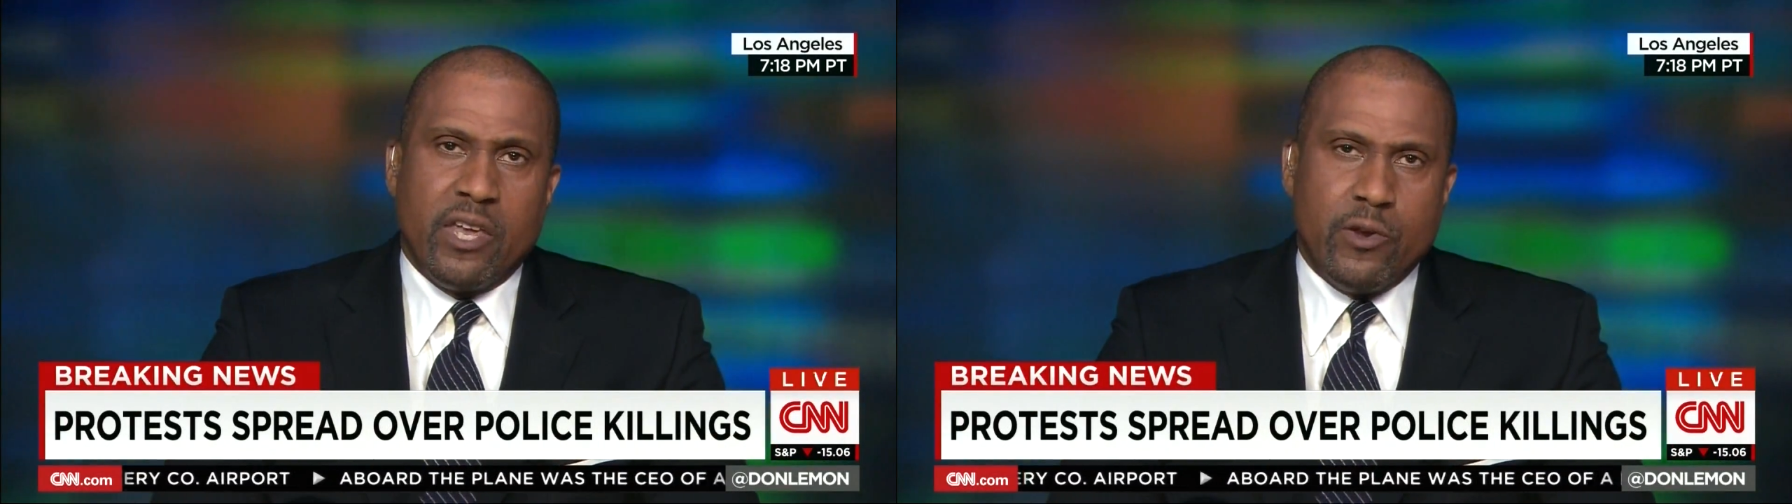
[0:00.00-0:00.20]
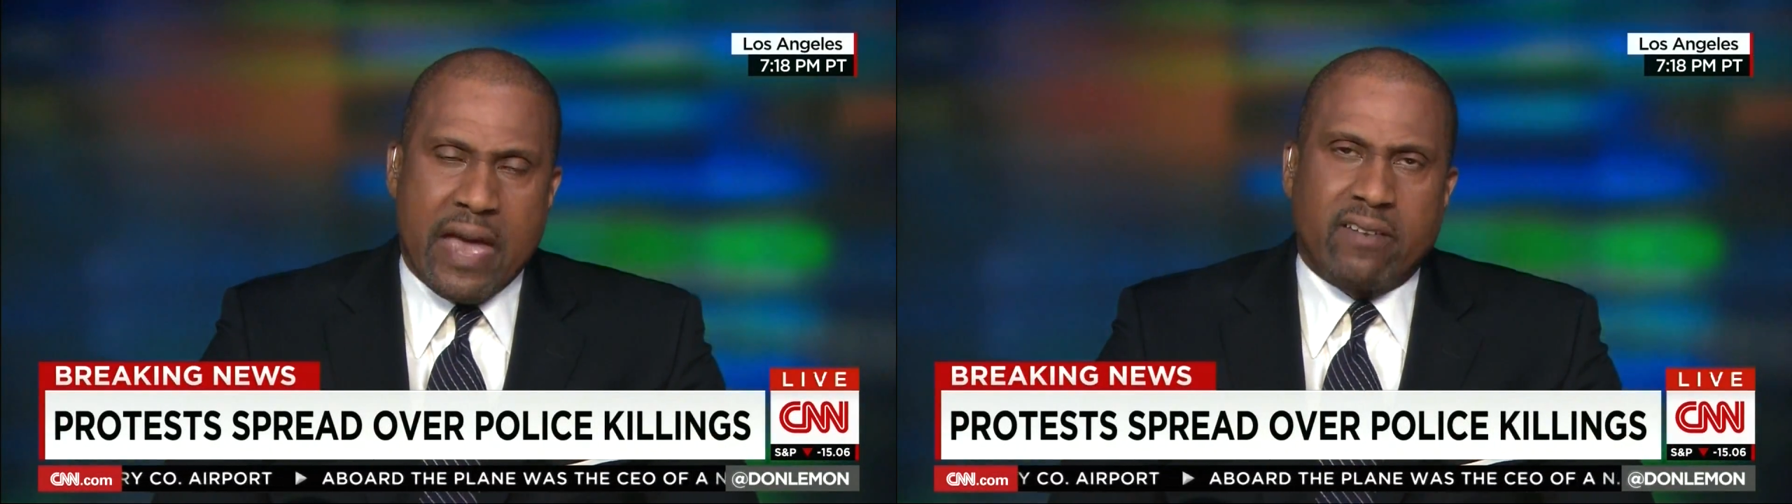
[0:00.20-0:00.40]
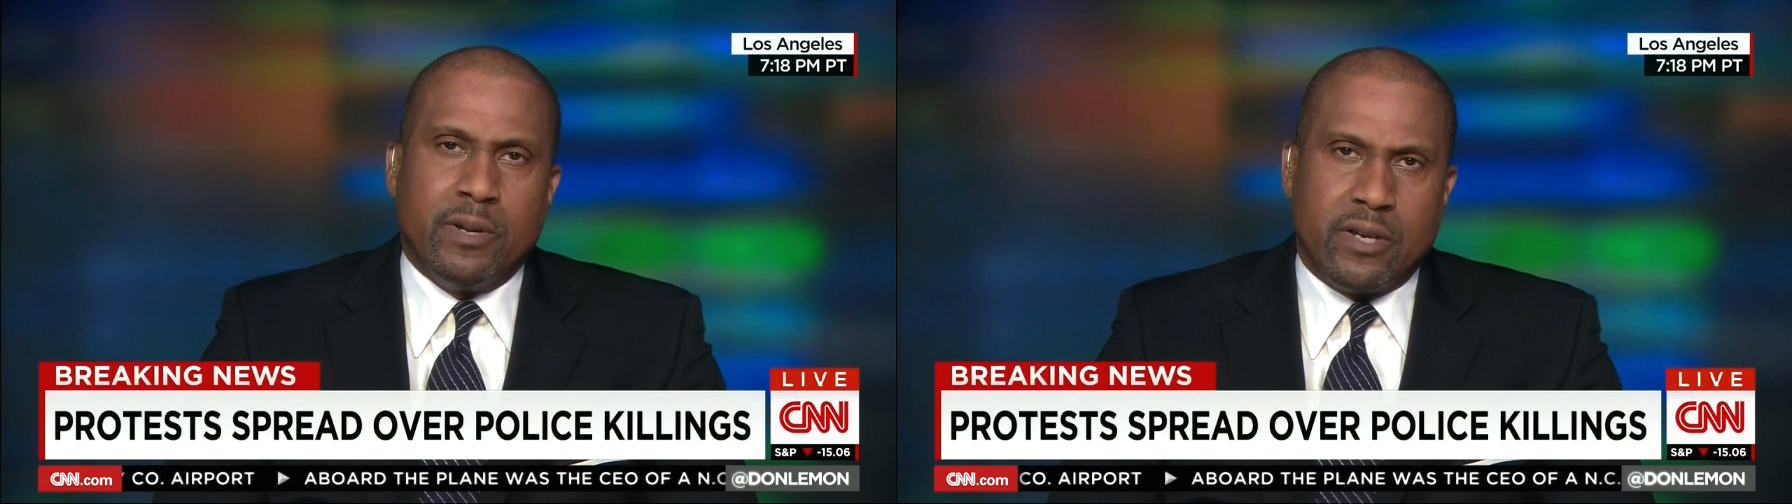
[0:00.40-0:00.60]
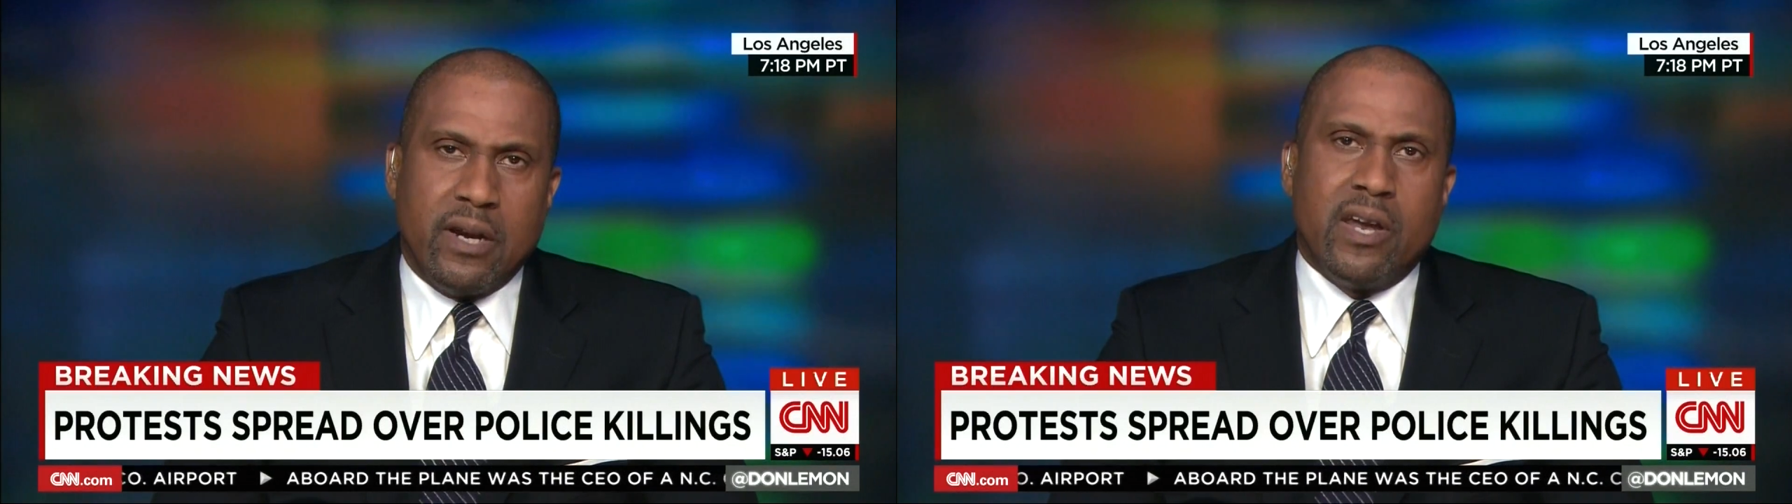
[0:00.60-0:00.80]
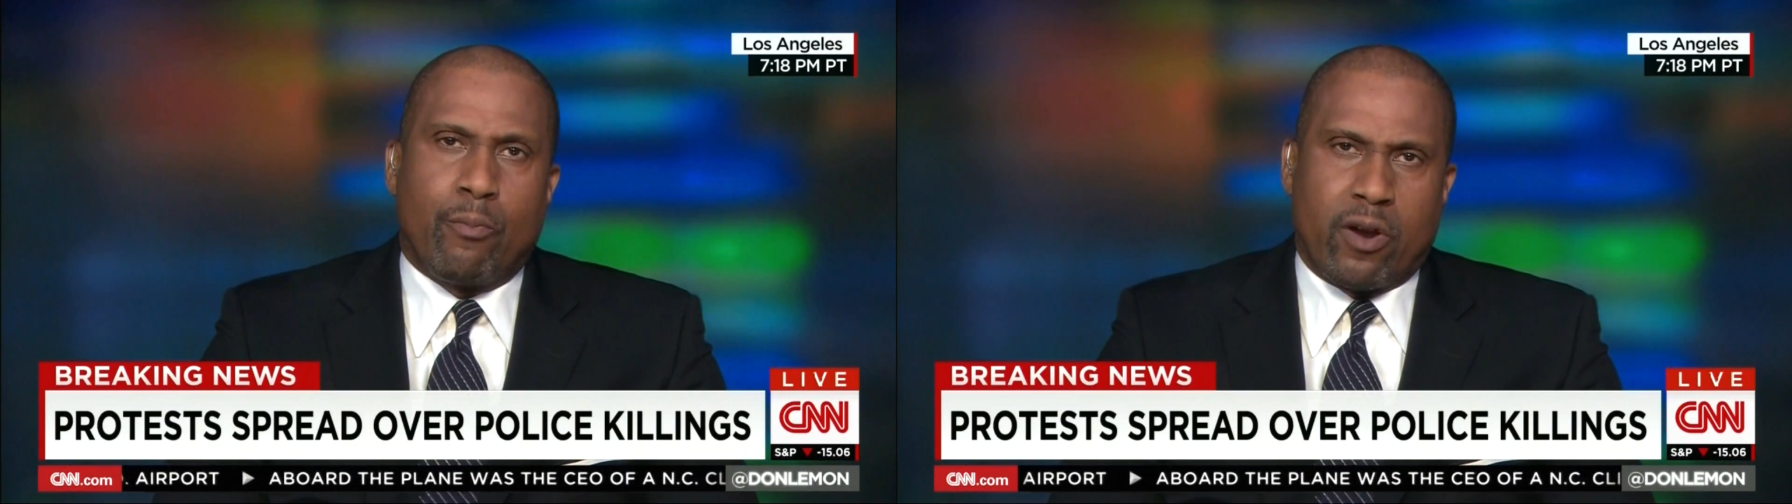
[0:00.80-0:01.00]
You have to be
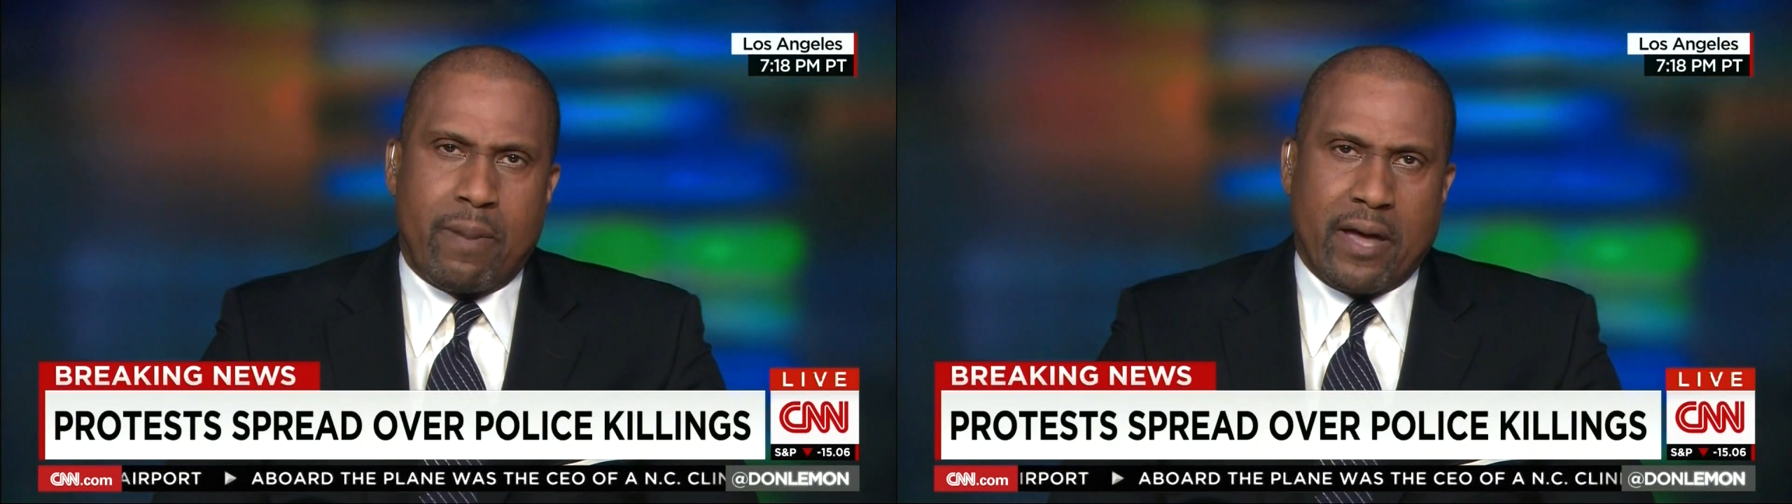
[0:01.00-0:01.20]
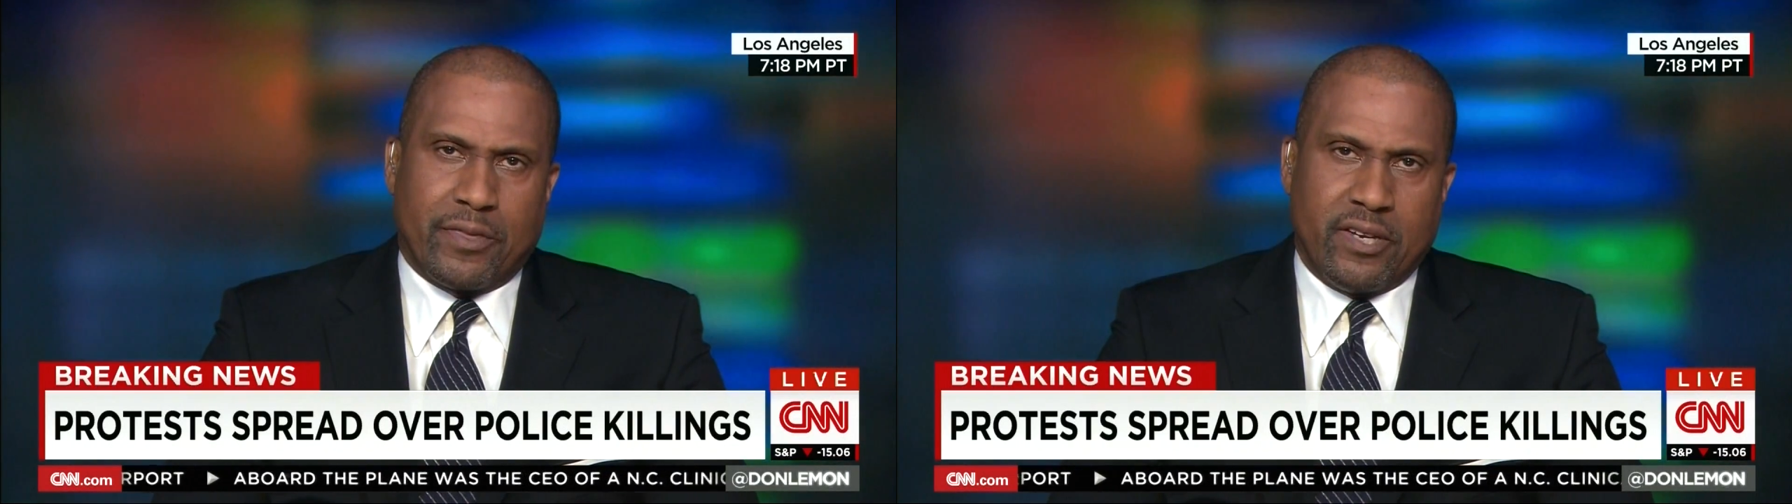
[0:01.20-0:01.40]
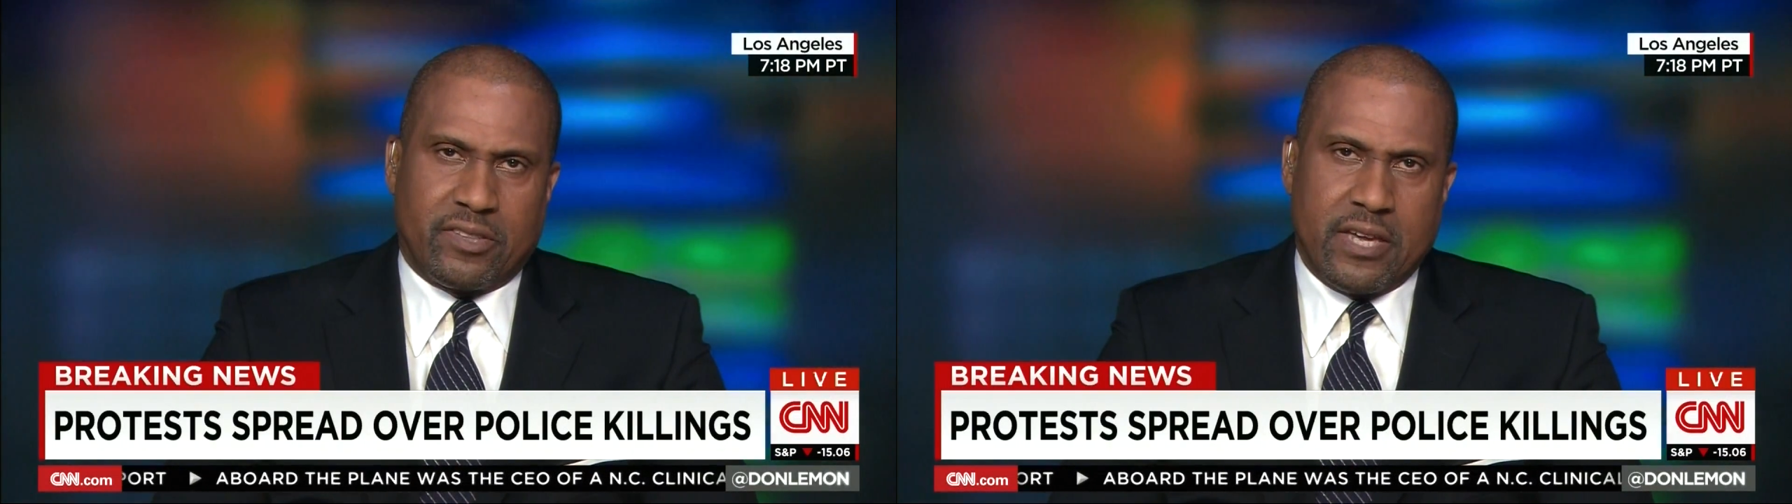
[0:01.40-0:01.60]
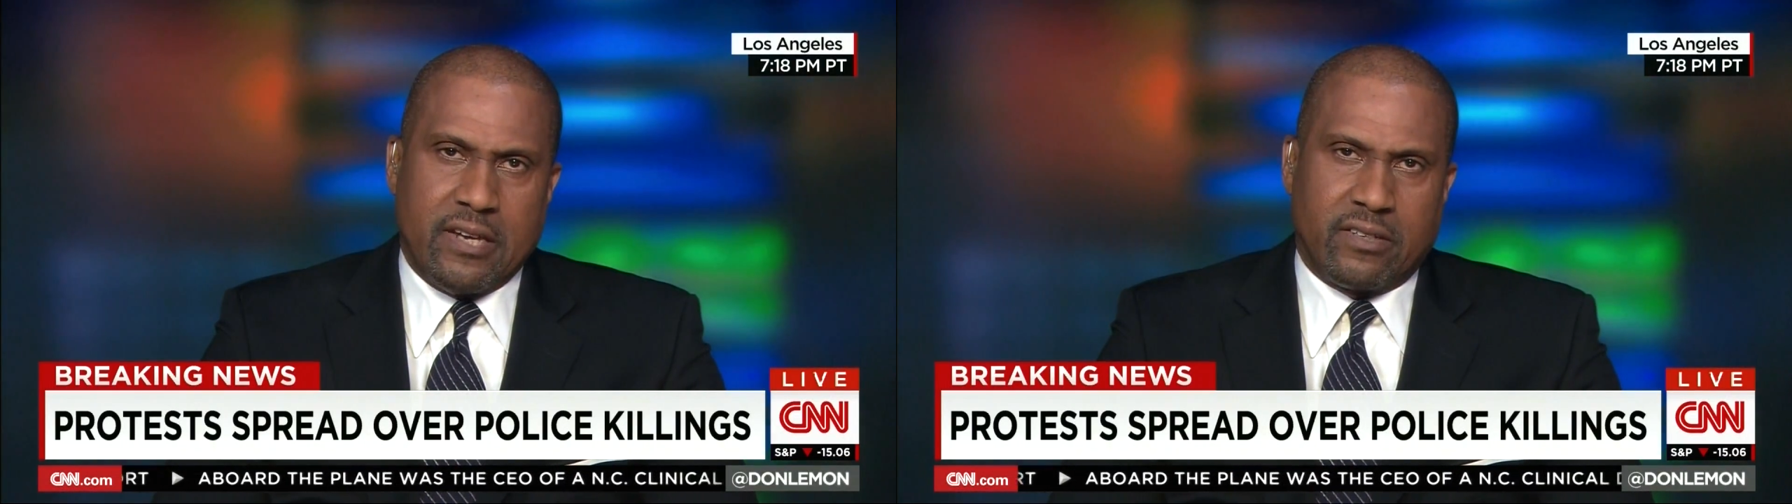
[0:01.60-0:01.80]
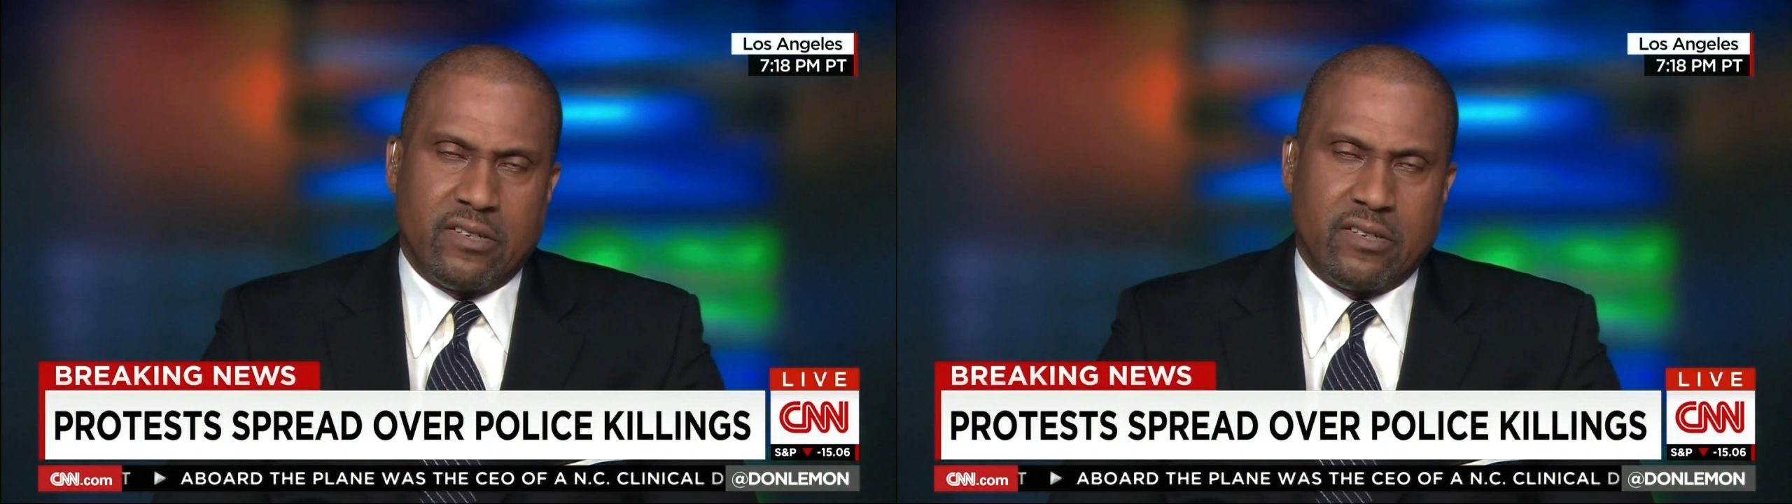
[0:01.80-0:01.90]
deliberate about these things.